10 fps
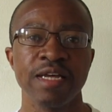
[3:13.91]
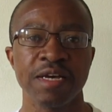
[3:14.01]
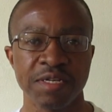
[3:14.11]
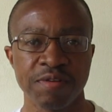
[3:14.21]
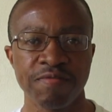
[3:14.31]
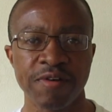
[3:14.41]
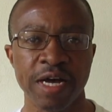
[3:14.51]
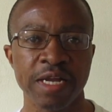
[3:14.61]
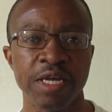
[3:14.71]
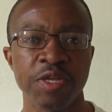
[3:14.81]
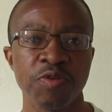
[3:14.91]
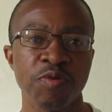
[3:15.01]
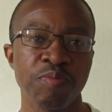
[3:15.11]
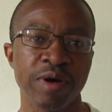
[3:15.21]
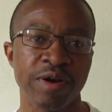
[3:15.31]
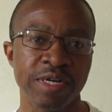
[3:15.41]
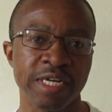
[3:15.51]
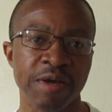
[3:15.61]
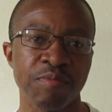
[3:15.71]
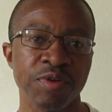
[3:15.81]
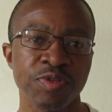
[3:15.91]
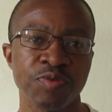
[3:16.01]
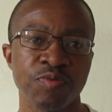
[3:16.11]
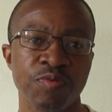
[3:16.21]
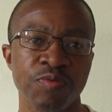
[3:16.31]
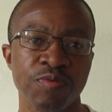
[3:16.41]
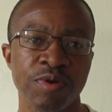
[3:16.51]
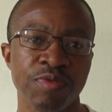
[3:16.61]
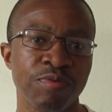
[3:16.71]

and define a new paradigm with